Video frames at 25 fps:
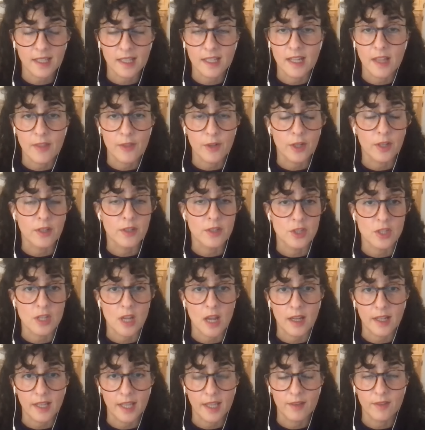Another
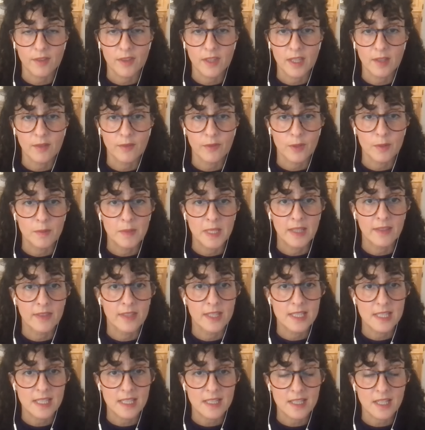shocking thing for me in the
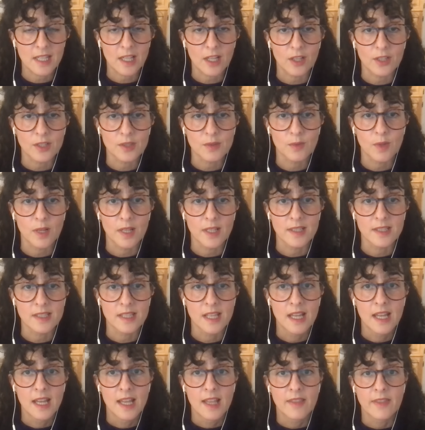details was
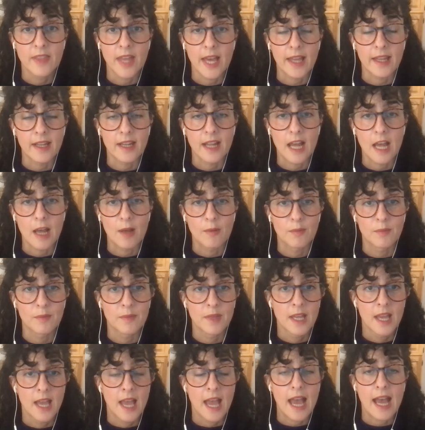that. Um,
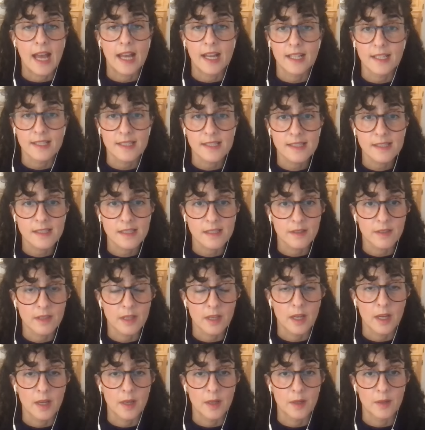as
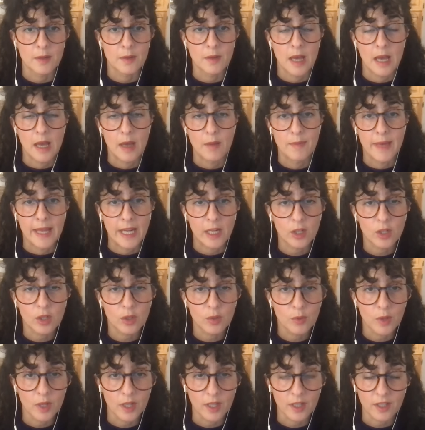the uh,
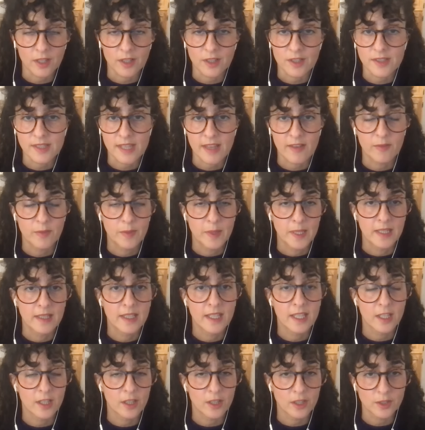medical workers have been
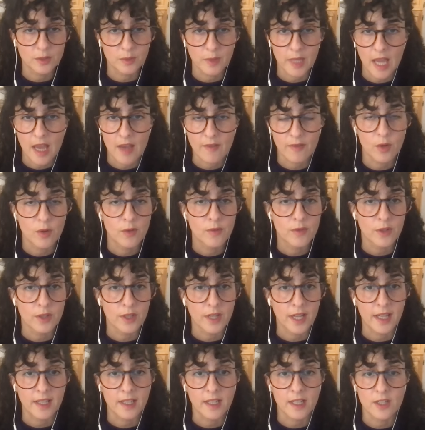killed, we have over
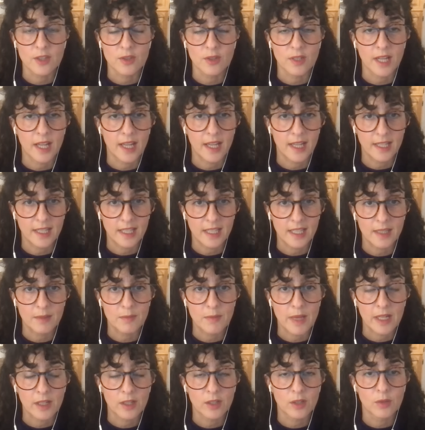880
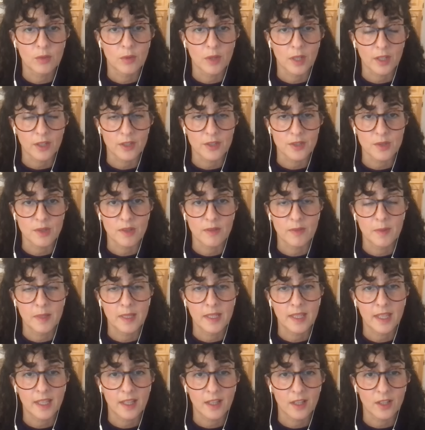medical workers have
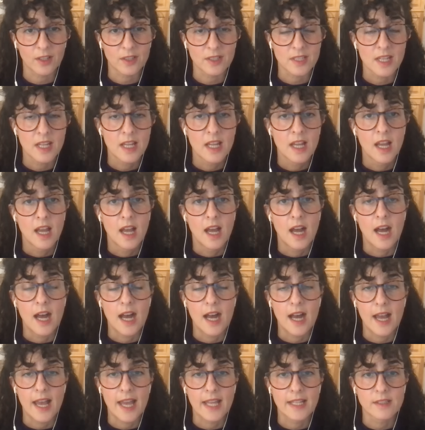been killed
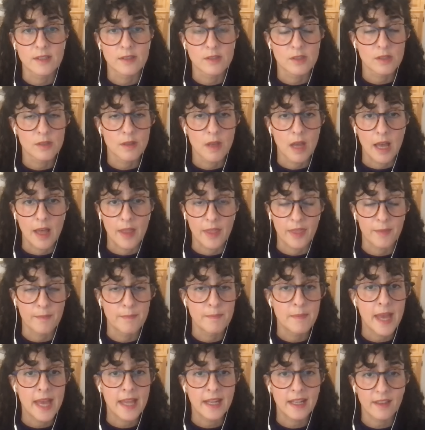uh, and uh,
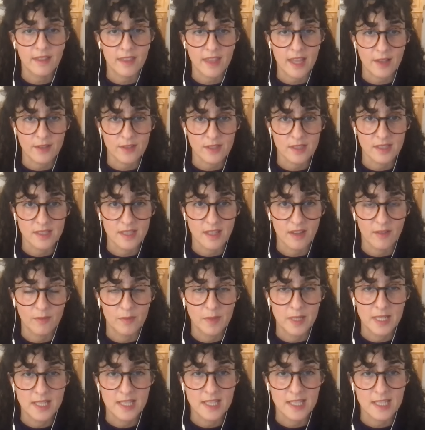many thousands have
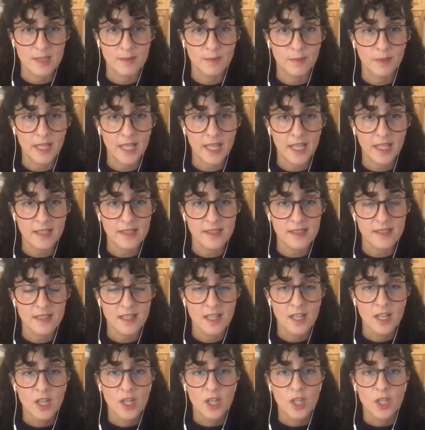been displaced.
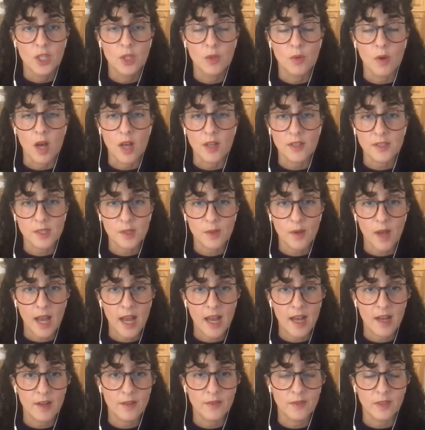You also
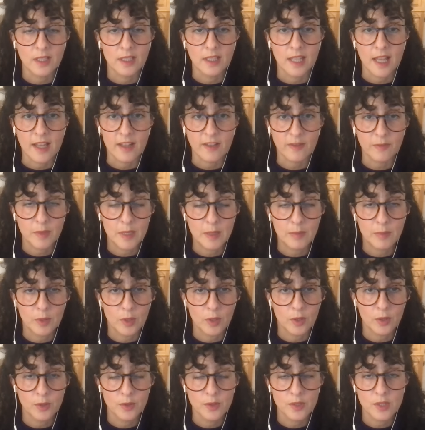have a lot of
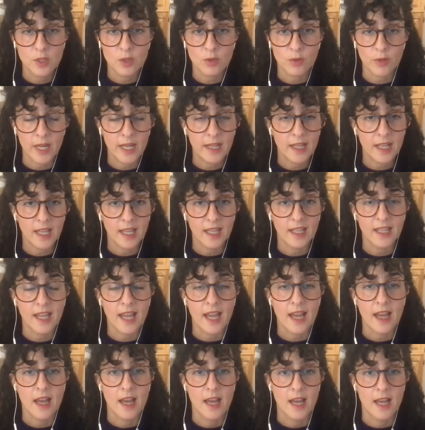people whose
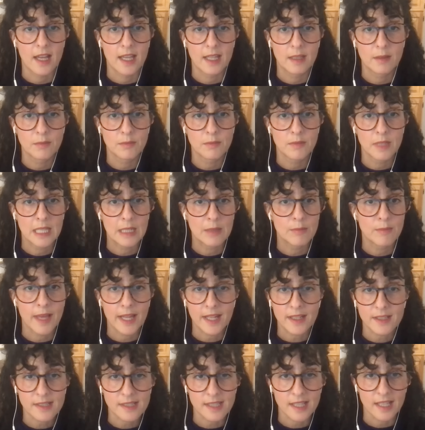training uh, in, in
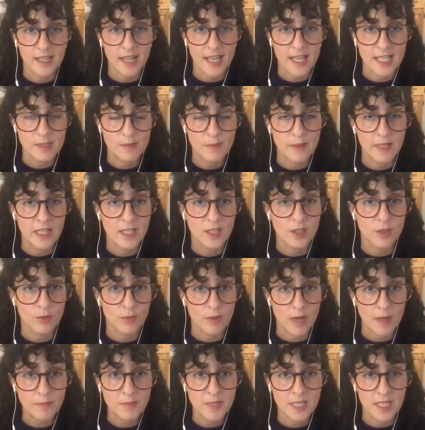medicine has been
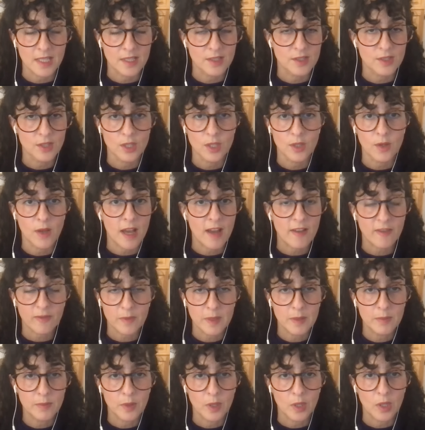interrupted. So you have
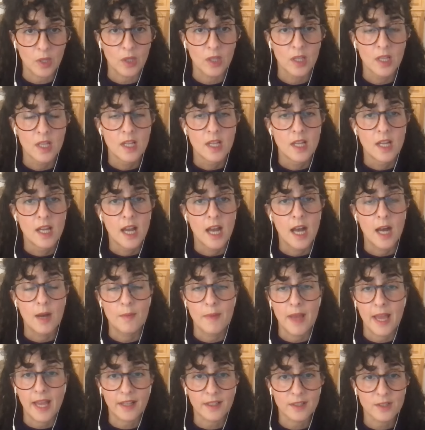people
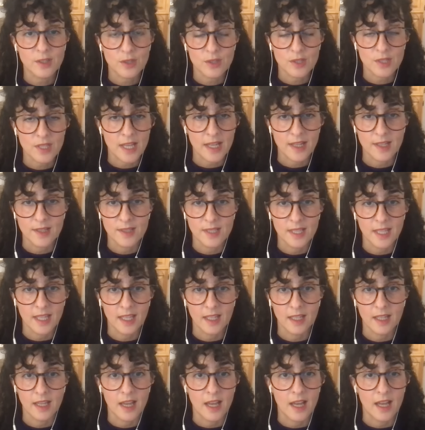um,
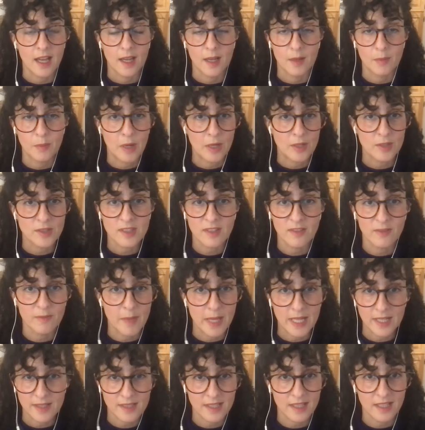exercising uh, parts of
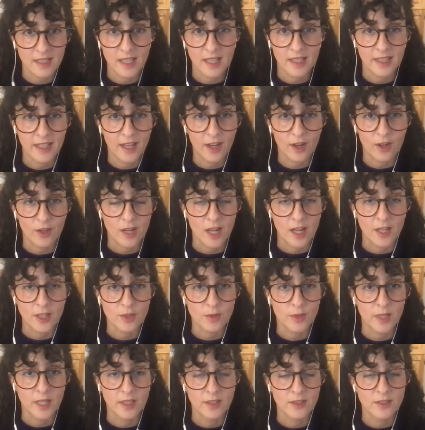medicine that they are not
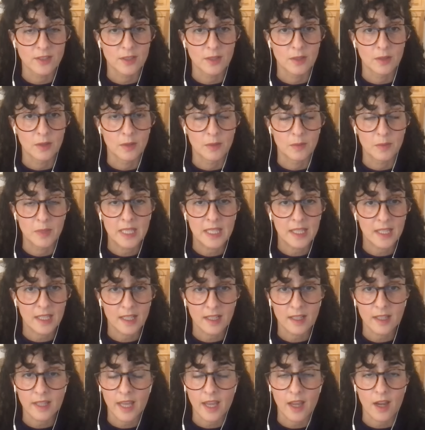trained to be
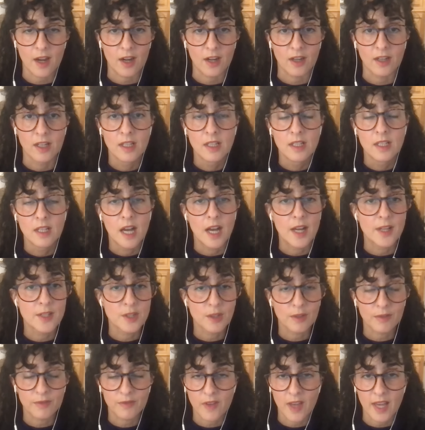in. They are
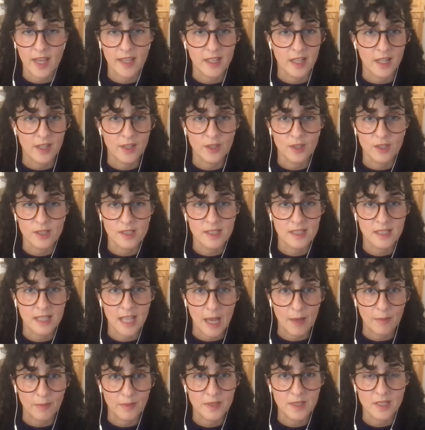underfed,
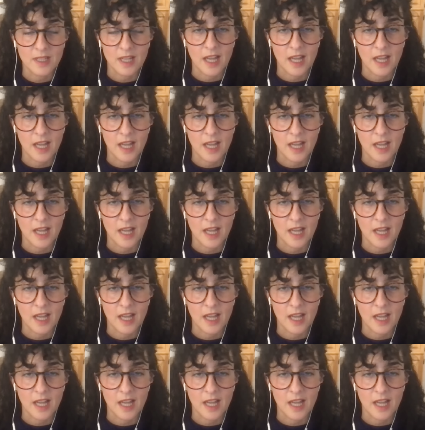underslept.